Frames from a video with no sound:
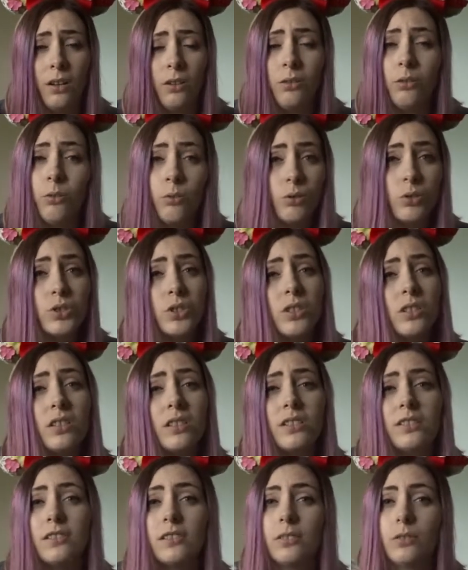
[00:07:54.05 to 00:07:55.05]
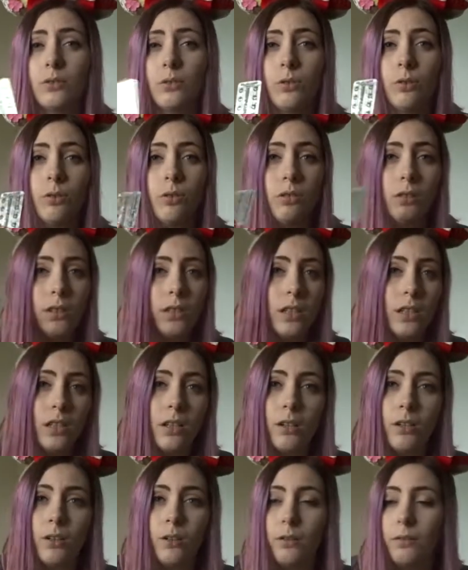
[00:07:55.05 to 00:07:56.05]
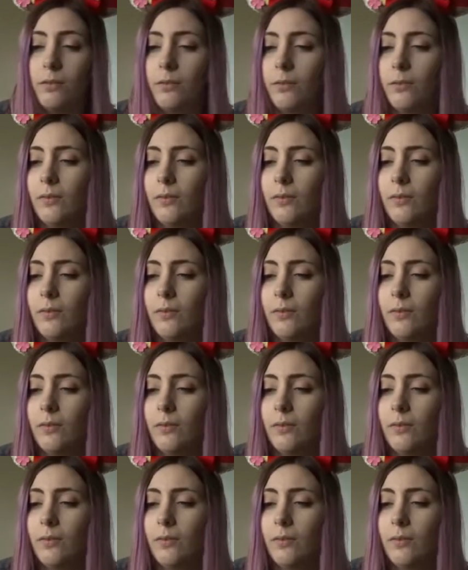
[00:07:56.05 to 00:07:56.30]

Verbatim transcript: nauseous, or, you know,